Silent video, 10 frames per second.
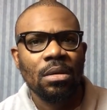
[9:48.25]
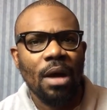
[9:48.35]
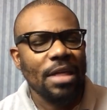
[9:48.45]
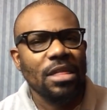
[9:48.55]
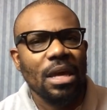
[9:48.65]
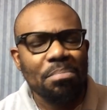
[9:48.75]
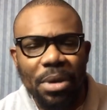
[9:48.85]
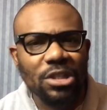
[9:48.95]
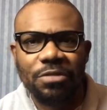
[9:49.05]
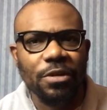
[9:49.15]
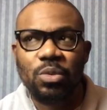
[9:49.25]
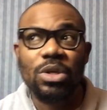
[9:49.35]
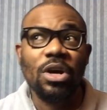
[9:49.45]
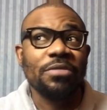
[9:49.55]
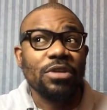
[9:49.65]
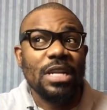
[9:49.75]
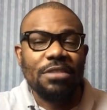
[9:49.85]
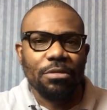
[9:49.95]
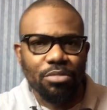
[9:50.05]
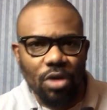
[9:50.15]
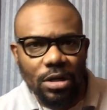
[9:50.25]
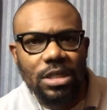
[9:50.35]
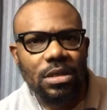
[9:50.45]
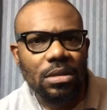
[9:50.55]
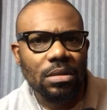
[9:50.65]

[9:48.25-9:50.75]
I think a bunch of us will not even leave abroad.